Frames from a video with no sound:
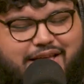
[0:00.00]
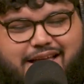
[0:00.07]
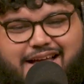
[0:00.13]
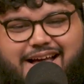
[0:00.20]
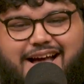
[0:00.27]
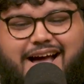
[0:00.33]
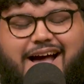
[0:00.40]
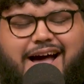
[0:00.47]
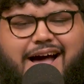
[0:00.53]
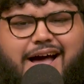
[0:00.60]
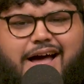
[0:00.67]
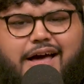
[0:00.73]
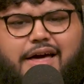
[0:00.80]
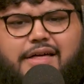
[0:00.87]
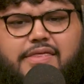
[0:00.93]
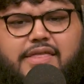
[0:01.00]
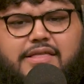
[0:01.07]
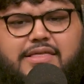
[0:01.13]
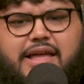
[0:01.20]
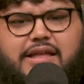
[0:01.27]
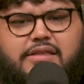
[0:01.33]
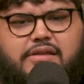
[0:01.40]
Yeah. That
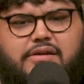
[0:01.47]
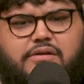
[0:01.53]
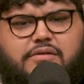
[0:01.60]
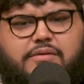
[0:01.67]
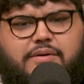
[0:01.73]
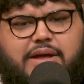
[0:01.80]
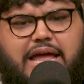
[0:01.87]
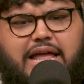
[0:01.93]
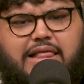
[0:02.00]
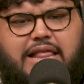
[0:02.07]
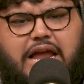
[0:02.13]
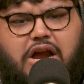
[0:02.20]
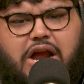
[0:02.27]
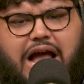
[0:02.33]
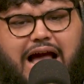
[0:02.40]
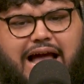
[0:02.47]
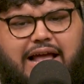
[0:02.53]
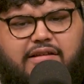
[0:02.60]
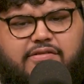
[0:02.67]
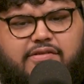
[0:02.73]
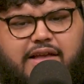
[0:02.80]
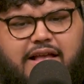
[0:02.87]
they do in their
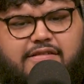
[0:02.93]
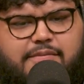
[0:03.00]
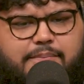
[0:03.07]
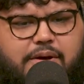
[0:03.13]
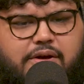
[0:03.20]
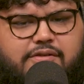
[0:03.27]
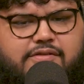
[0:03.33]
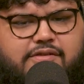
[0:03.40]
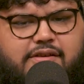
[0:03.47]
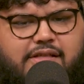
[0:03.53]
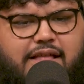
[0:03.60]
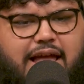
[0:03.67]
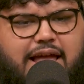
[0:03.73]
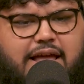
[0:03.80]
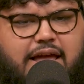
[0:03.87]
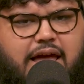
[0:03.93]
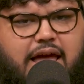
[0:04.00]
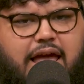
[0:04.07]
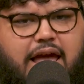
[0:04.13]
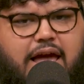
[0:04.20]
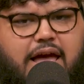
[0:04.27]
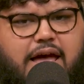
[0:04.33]
heist, as opposed to like
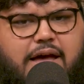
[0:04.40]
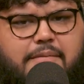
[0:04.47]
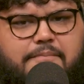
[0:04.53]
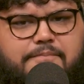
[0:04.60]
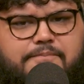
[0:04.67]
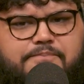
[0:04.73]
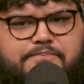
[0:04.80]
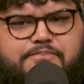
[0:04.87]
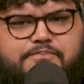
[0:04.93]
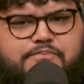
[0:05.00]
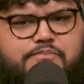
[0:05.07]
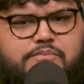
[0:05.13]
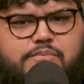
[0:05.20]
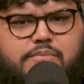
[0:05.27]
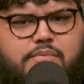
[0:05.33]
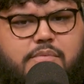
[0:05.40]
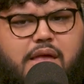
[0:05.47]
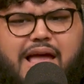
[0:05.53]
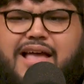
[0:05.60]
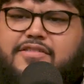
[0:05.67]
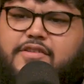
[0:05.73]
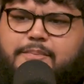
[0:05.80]
a an
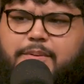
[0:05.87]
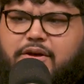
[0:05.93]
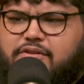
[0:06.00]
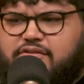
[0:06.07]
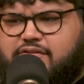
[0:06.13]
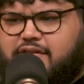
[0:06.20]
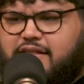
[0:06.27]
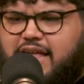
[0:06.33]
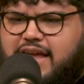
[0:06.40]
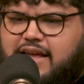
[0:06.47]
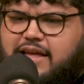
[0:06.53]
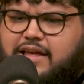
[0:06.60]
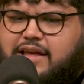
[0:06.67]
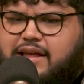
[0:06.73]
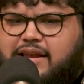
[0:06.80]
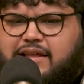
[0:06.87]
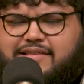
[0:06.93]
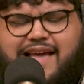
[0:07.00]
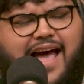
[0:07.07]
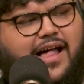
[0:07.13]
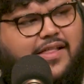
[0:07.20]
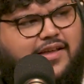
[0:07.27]

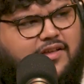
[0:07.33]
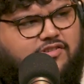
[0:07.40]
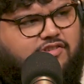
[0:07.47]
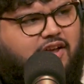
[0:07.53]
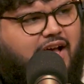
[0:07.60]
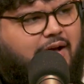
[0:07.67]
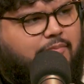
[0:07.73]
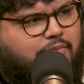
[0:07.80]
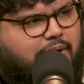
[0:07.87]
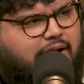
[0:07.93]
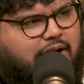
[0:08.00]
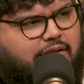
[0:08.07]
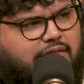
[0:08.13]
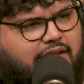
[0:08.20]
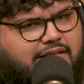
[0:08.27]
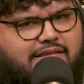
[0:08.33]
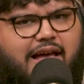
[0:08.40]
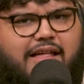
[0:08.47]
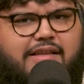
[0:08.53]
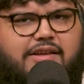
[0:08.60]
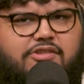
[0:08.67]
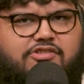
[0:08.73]
Italian Job, where the
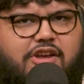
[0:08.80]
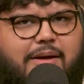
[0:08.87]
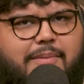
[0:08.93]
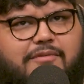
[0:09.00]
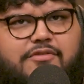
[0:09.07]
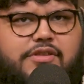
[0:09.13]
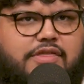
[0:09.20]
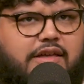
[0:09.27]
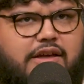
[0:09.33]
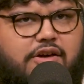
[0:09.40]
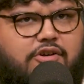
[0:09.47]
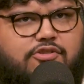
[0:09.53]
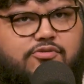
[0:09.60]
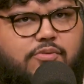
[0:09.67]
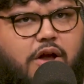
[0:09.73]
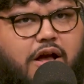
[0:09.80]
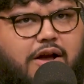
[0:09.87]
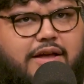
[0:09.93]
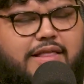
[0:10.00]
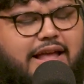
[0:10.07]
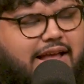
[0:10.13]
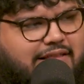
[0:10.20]
Italian Job, everything goes
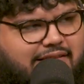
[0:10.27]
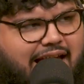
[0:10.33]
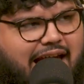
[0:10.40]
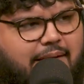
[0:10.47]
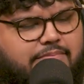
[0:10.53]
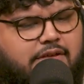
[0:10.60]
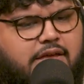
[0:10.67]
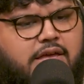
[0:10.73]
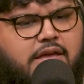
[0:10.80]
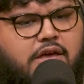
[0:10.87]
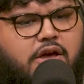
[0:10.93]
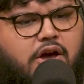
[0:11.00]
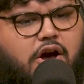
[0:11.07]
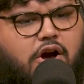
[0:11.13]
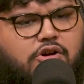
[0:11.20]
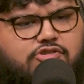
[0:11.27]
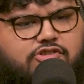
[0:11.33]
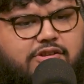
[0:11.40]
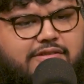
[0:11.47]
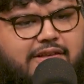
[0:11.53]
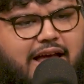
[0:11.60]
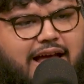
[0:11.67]
wrong and they adapt. Mm-hmm.
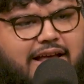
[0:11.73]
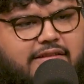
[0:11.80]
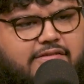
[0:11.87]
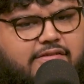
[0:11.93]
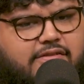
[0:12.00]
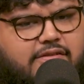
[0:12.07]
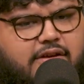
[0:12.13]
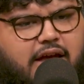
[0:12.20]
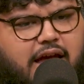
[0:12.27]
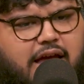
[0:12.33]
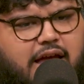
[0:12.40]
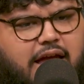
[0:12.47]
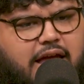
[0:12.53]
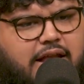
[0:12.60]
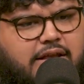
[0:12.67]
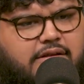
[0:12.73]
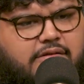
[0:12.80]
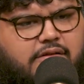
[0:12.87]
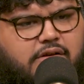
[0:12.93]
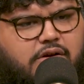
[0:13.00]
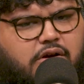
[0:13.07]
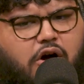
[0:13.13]
Ocean's Heist and
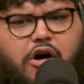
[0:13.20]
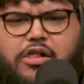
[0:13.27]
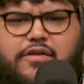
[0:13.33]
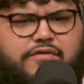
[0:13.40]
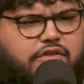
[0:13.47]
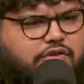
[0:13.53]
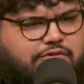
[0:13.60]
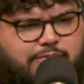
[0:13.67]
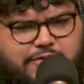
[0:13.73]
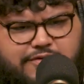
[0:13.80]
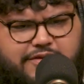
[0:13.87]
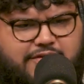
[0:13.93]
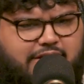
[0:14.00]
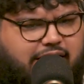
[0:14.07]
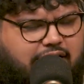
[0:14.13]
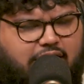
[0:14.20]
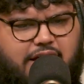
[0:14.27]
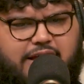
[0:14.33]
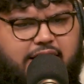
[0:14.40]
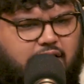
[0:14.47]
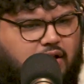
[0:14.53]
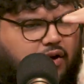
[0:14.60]
all of those movies like
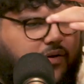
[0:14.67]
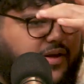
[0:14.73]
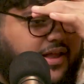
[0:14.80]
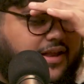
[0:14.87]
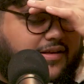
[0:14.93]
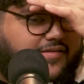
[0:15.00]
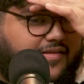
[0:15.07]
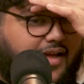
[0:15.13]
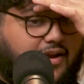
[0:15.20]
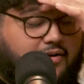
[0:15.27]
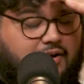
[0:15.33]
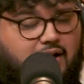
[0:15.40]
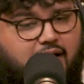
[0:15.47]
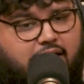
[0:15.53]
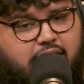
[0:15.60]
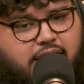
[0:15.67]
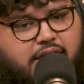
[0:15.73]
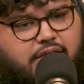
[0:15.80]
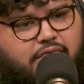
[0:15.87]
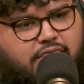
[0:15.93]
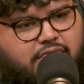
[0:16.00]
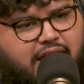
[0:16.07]
Lucky Logan, etc.,
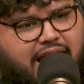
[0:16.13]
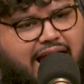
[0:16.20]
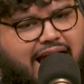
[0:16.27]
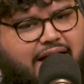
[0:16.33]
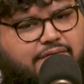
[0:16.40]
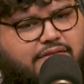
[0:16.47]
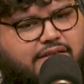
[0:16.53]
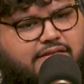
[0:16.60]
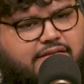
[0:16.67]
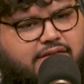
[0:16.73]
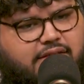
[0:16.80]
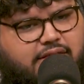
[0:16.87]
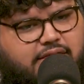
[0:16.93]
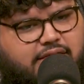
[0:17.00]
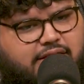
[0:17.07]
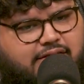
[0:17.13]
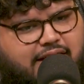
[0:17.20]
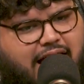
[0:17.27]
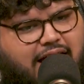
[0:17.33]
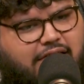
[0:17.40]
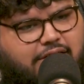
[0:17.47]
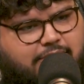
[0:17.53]
they have this
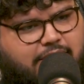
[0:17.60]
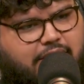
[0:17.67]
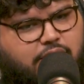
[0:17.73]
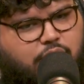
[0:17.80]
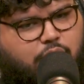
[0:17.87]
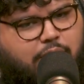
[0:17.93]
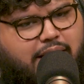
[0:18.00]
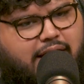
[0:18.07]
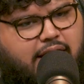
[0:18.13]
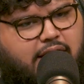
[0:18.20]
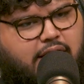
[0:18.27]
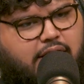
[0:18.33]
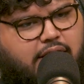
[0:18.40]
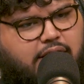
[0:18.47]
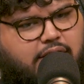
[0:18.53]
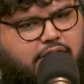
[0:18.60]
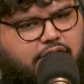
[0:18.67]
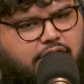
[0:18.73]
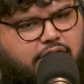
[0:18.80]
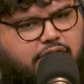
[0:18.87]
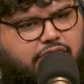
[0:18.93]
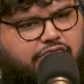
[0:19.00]
element where
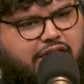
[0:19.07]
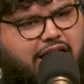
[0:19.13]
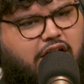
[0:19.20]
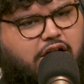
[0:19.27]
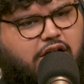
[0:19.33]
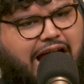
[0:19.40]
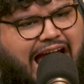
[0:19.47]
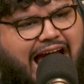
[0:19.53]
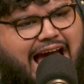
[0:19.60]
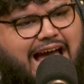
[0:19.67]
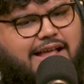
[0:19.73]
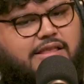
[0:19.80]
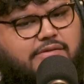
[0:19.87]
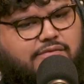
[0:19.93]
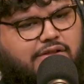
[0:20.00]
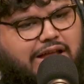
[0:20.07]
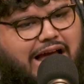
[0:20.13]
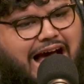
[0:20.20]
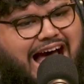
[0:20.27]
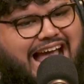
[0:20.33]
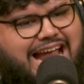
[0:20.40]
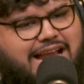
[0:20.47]
they are actively
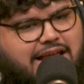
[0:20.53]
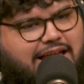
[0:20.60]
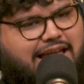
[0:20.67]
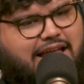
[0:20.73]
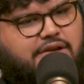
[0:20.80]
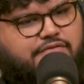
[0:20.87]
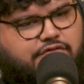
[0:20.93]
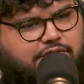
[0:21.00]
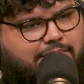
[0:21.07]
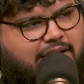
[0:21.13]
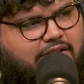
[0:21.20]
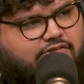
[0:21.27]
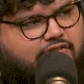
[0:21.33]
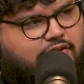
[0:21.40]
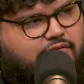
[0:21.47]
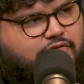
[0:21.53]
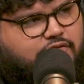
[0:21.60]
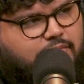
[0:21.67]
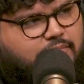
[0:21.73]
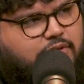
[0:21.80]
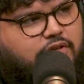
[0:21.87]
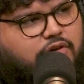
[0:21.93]
hiding information
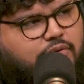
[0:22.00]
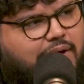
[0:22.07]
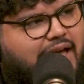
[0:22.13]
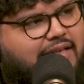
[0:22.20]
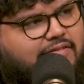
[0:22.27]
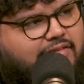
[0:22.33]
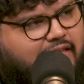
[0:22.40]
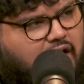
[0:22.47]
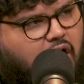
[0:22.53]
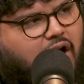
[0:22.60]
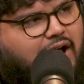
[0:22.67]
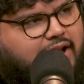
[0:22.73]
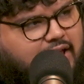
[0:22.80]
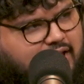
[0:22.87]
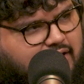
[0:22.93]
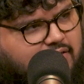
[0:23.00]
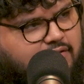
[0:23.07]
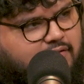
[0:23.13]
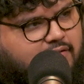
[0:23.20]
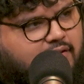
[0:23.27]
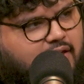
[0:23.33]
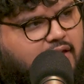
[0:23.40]
from you as the
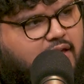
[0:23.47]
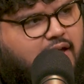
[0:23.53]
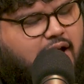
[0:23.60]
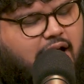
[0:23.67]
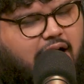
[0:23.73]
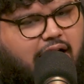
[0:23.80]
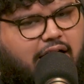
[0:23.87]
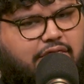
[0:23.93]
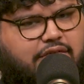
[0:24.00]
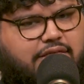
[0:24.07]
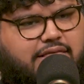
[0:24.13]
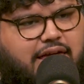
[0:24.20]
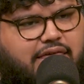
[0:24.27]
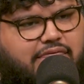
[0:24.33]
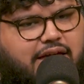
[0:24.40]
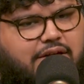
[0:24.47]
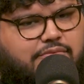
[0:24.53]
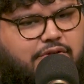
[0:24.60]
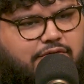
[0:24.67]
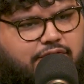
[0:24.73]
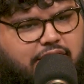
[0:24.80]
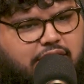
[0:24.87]
audience. Yes. Yeah. That they then
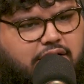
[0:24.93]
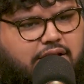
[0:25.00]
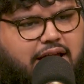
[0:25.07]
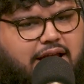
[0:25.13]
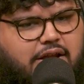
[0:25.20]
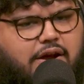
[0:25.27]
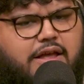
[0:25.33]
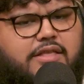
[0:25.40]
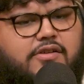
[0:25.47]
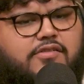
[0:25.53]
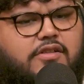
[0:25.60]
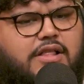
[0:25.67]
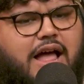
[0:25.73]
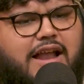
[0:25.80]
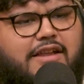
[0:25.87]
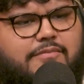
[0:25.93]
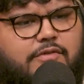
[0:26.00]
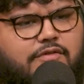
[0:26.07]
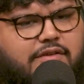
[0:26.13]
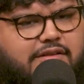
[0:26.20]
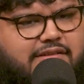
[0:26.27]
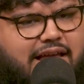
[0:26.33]
reveal later. And there's a lot of
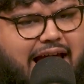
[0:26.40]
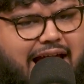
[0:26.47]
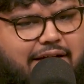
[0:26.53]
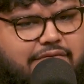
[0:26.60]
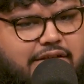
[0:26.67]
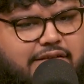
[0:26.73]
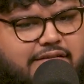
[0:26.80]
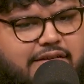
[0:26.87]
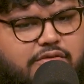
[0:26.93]
movies that have this.